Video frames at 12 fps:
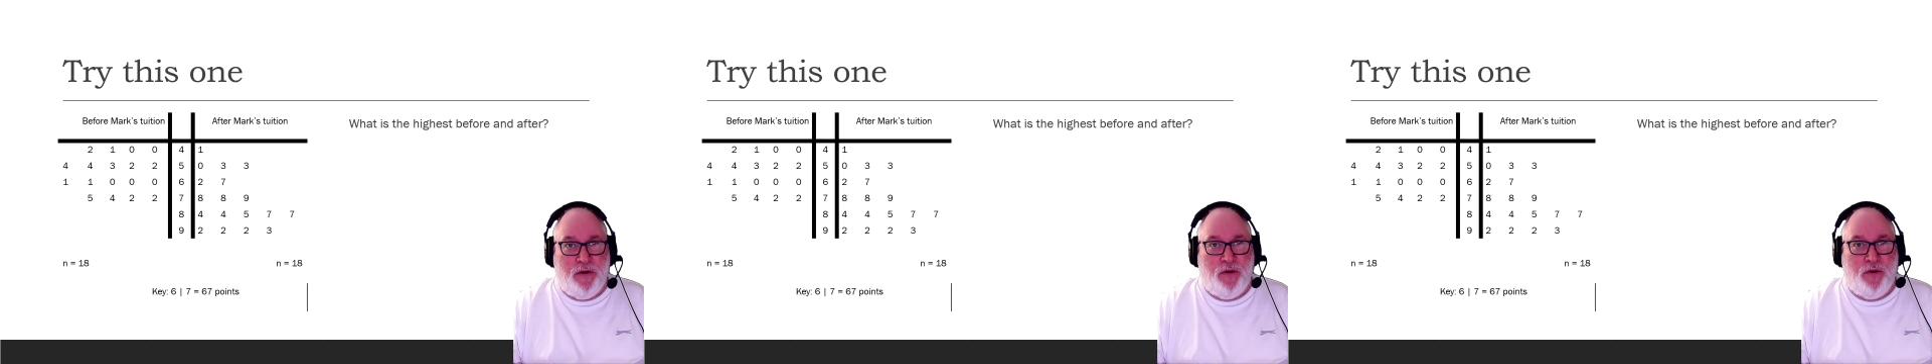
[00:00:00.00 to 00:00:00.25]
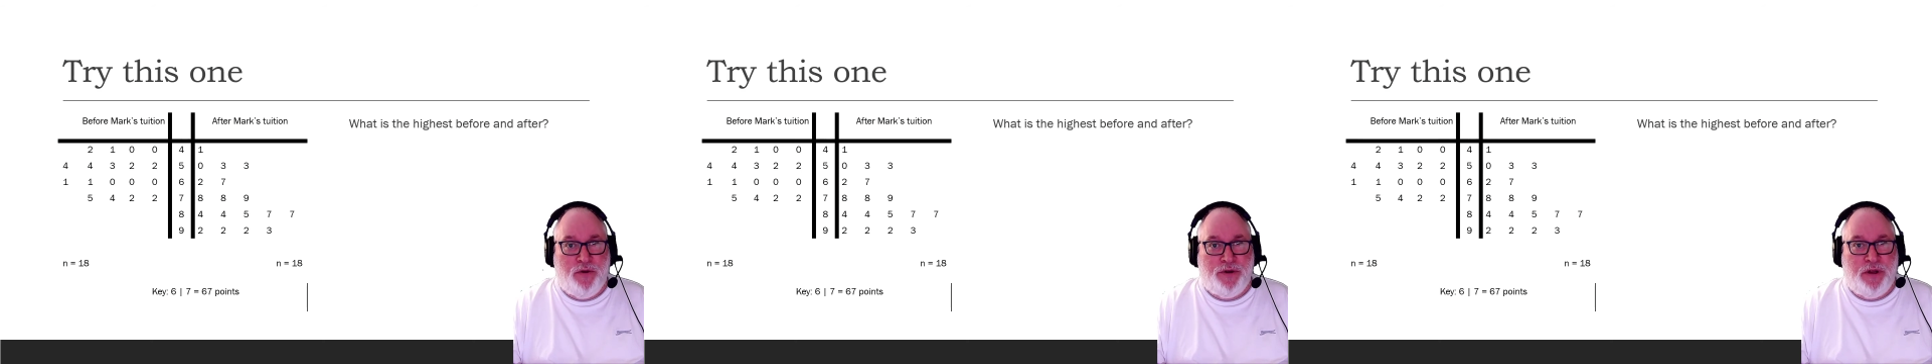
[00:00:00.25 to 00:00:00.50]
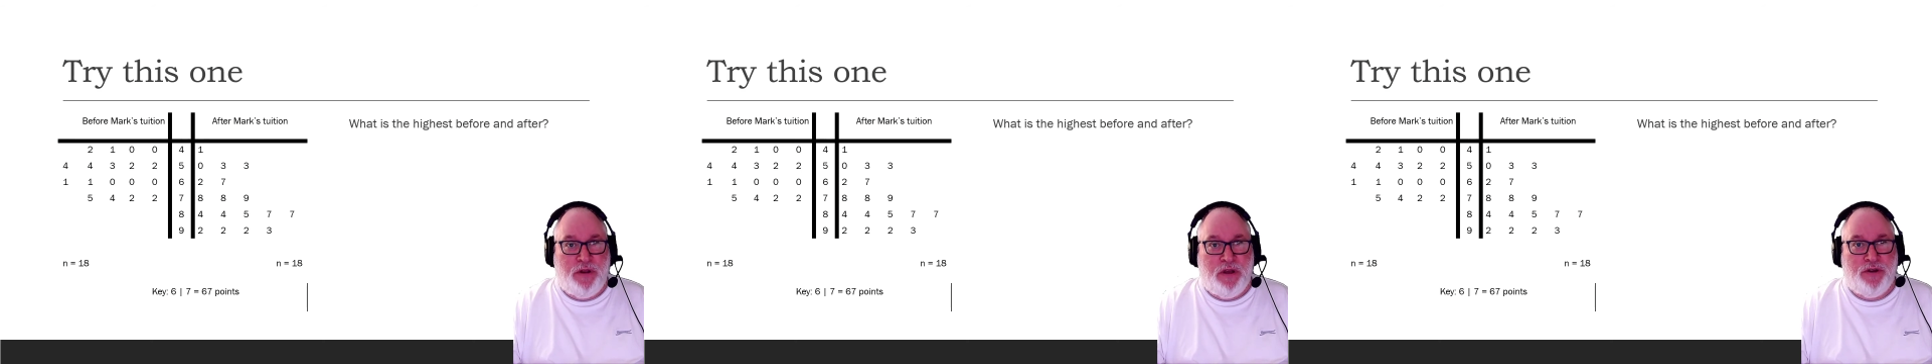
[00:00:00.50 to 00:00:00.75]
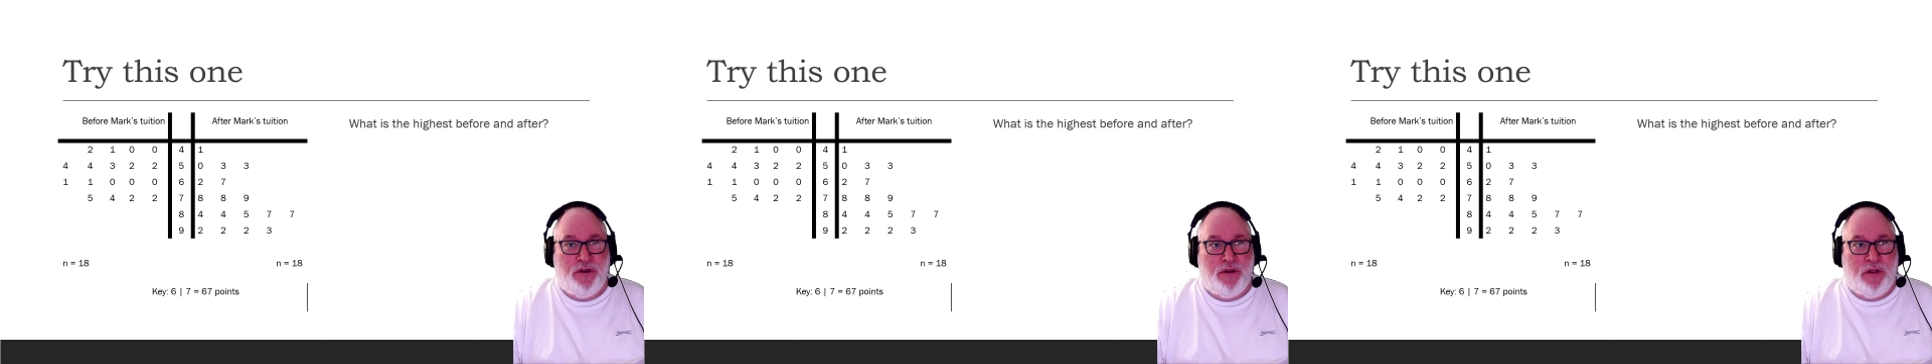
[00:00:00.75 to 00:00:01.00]
Using
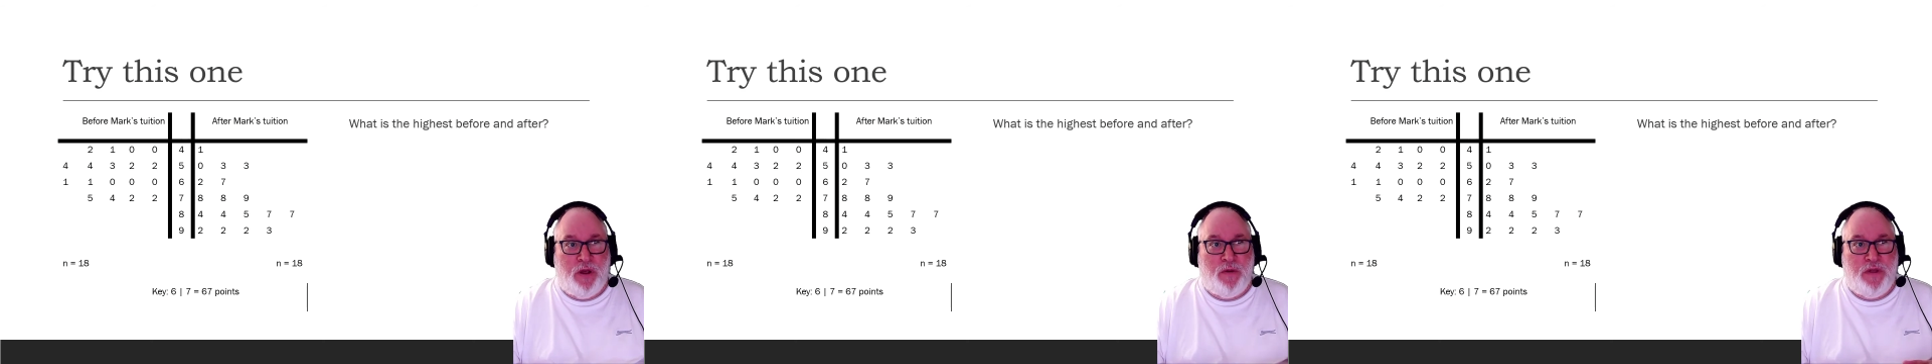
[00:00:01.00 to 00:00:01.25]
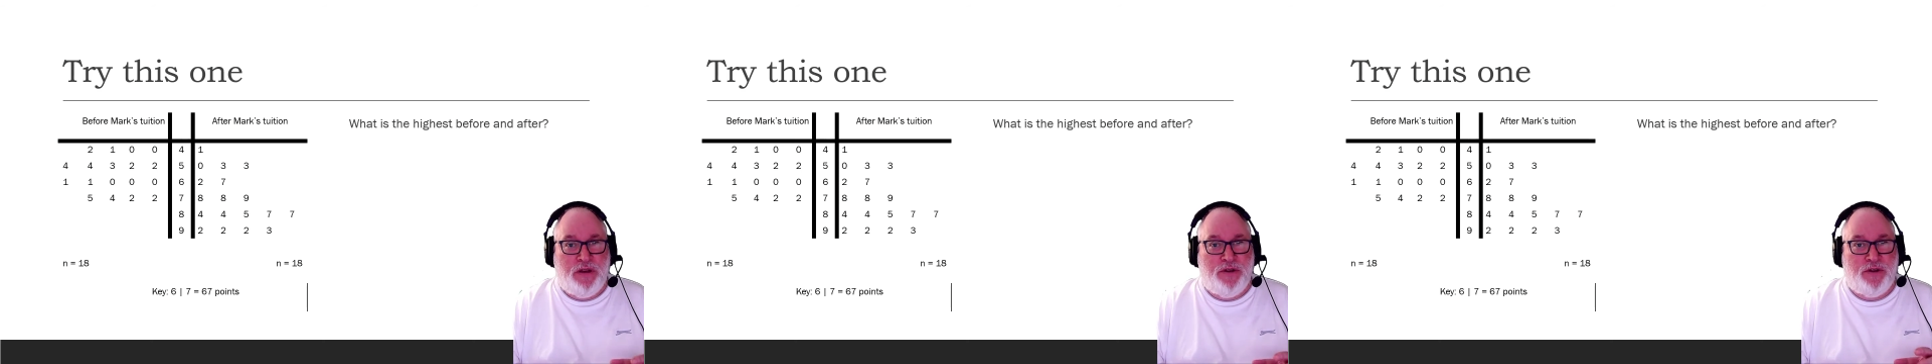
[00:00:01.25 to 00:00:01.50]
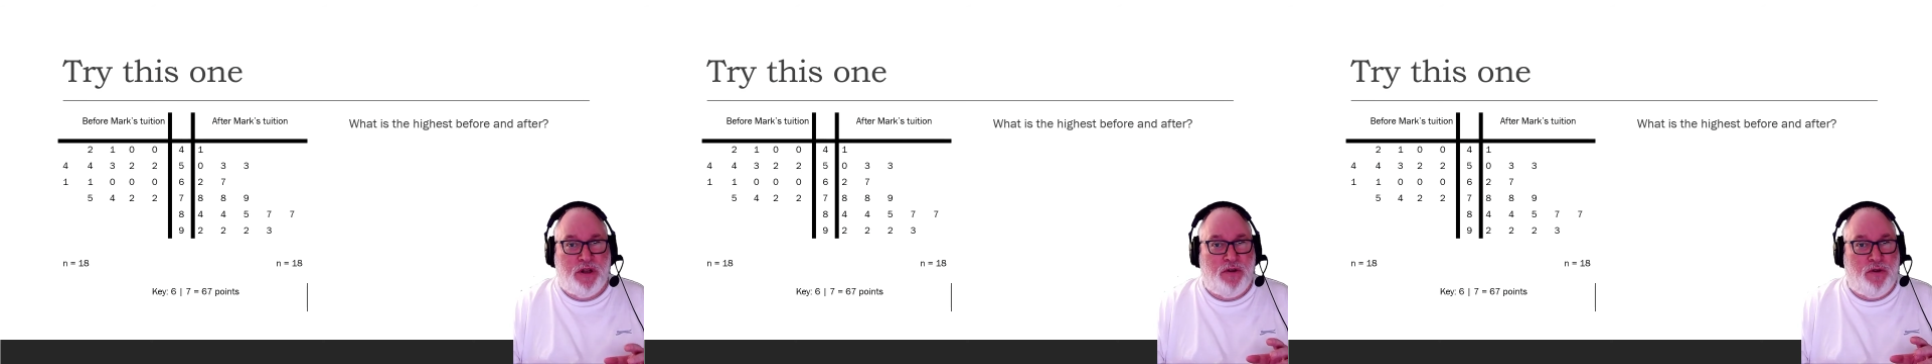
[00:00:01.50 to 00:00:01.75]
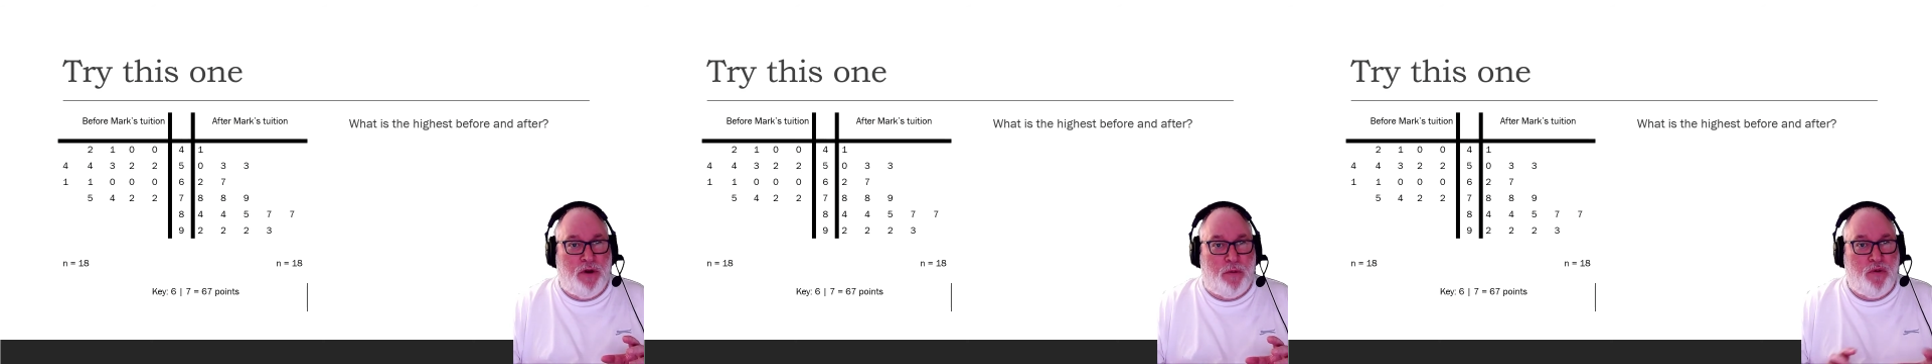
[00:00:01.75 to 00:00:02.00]
this is a
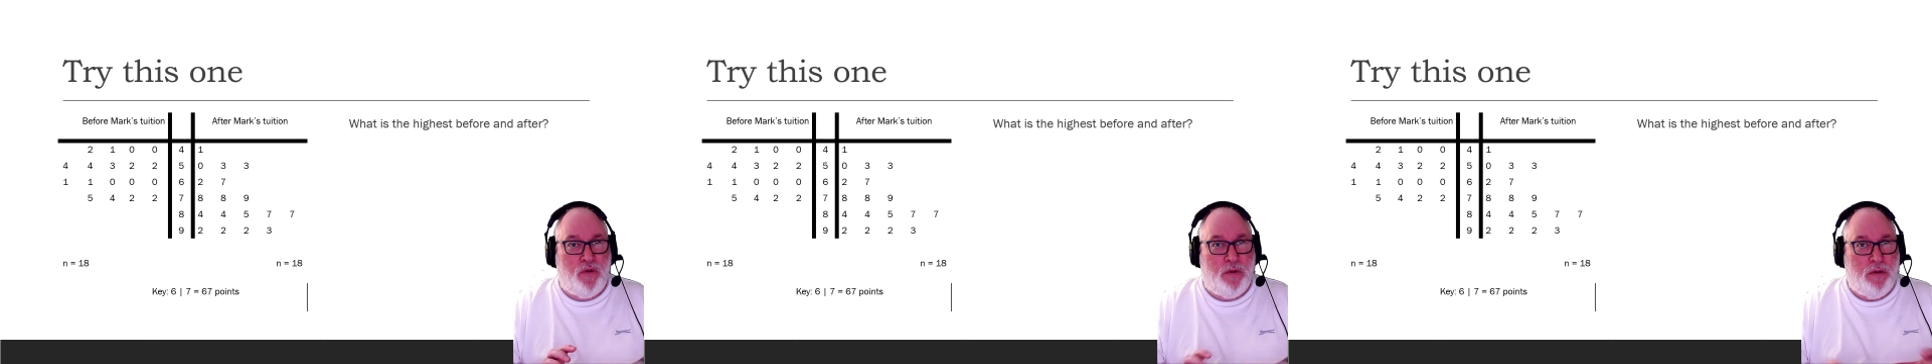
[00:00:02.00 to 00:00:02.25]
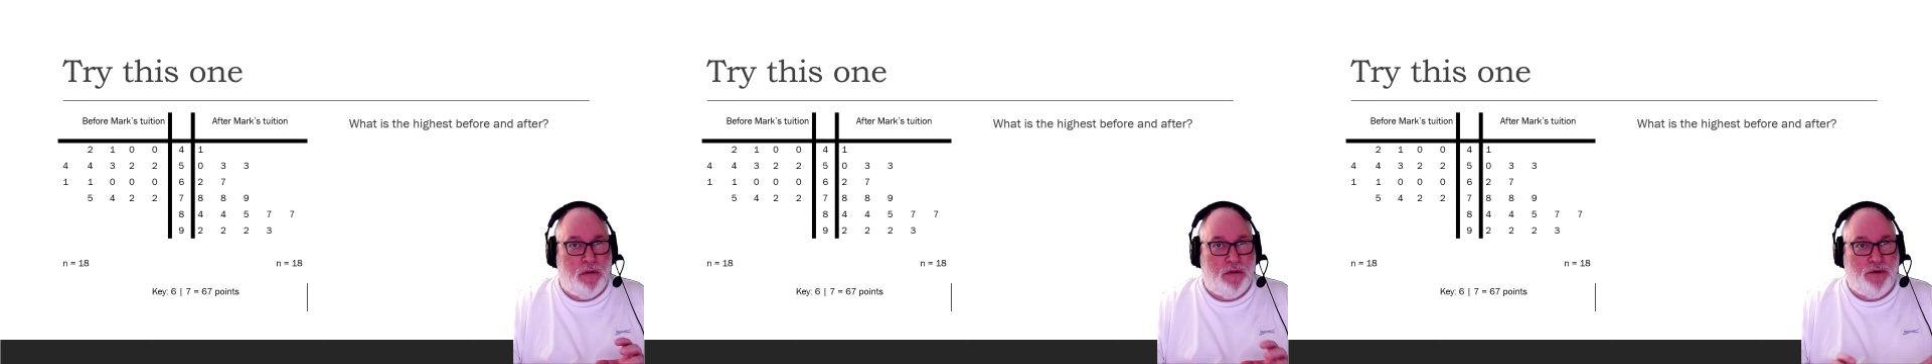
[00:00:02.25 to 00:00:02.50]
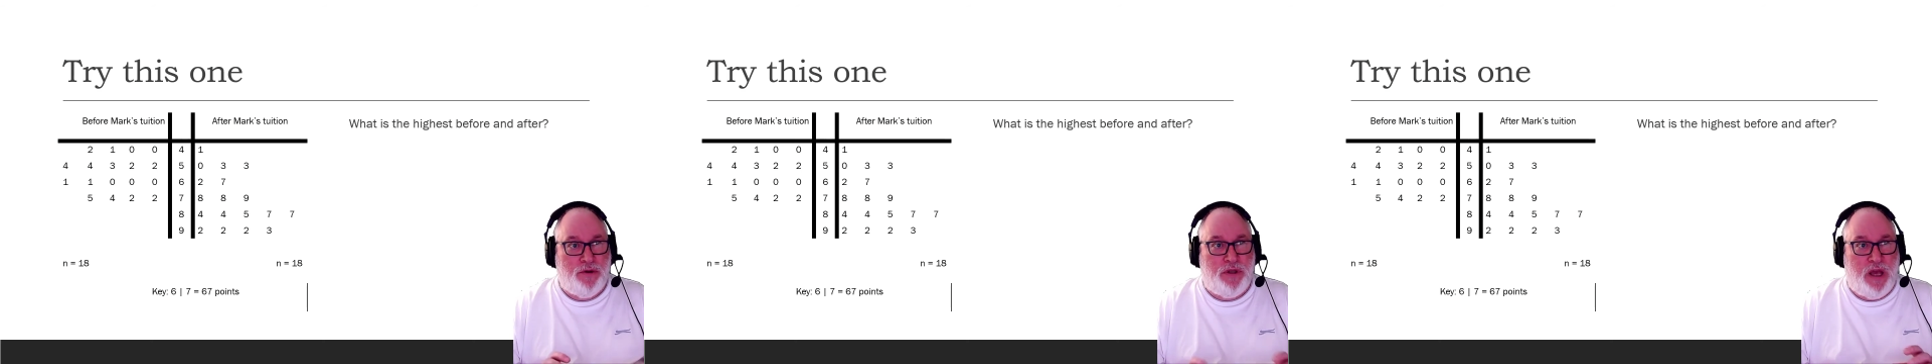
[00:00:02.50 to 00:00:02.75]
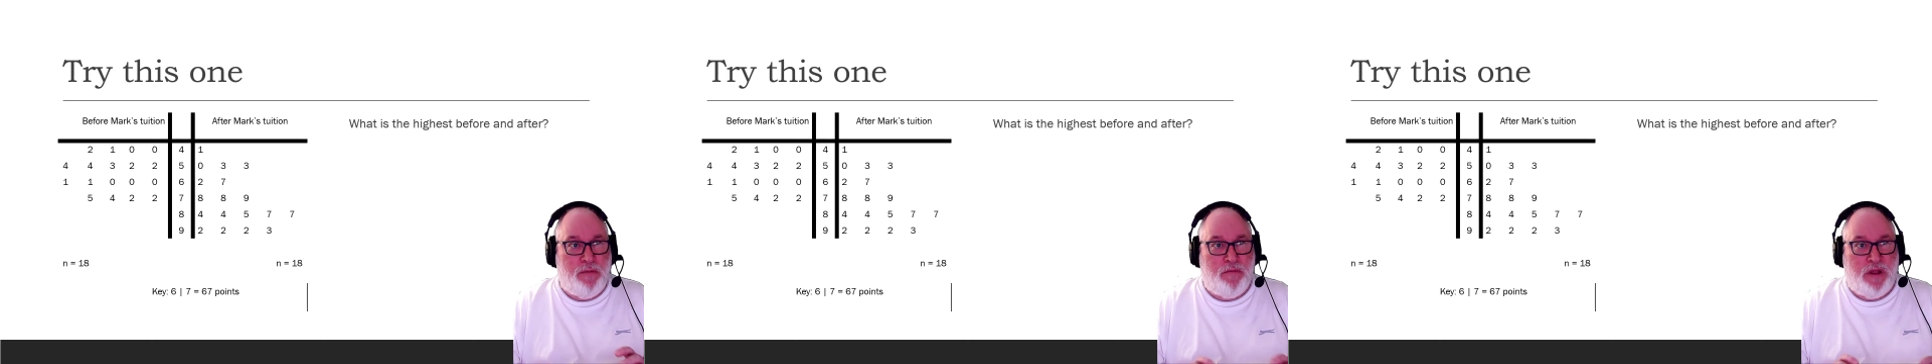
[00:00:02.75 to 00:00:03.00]
double
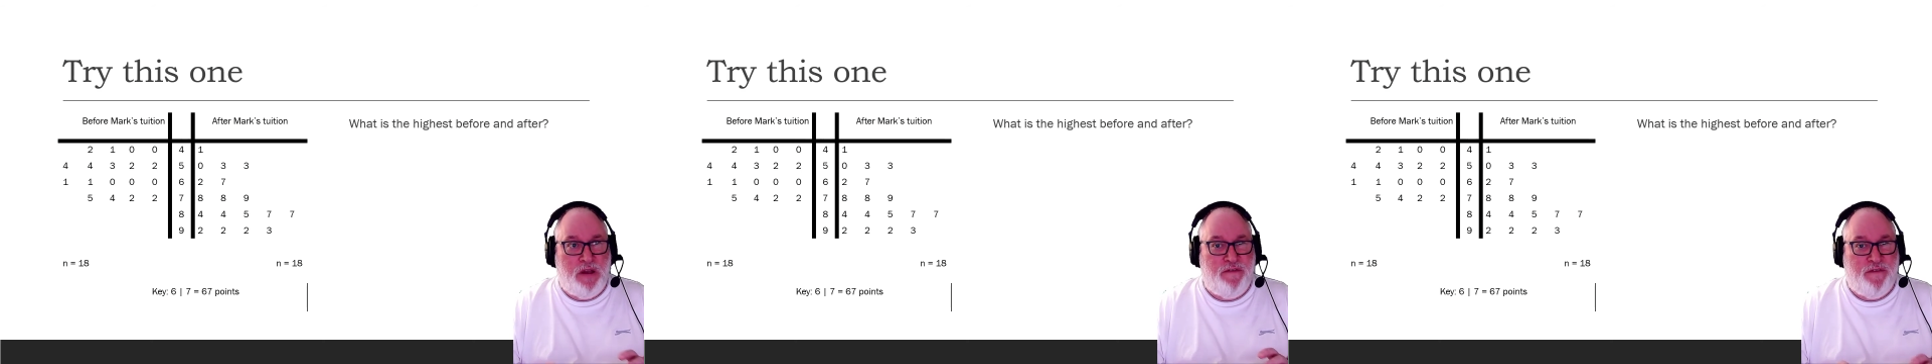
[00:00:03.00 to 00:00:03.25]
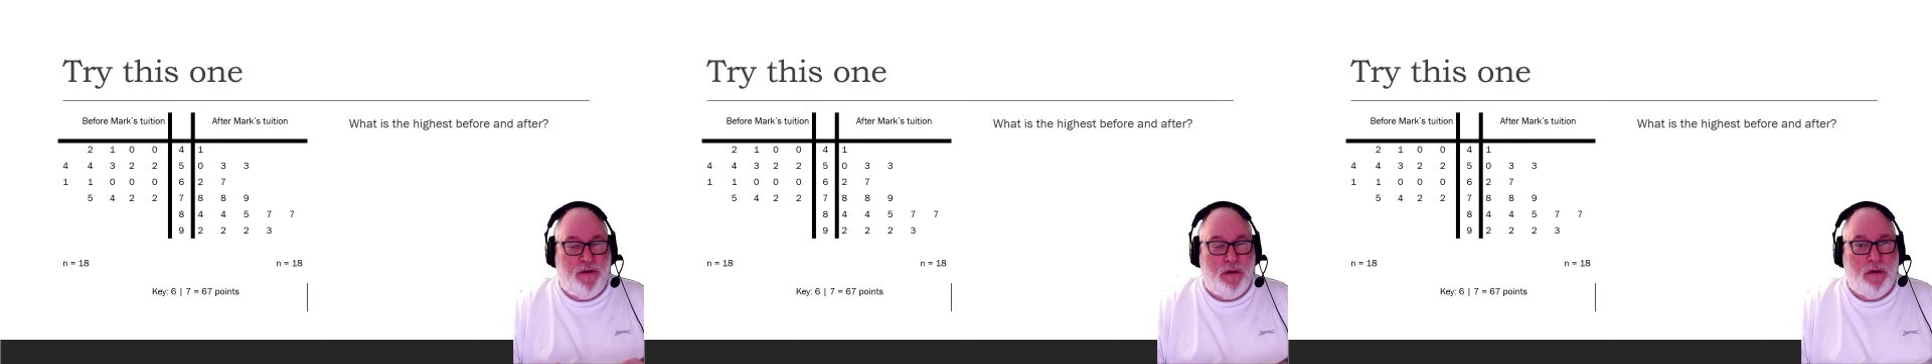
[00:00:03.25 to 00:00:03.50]
stem leaf.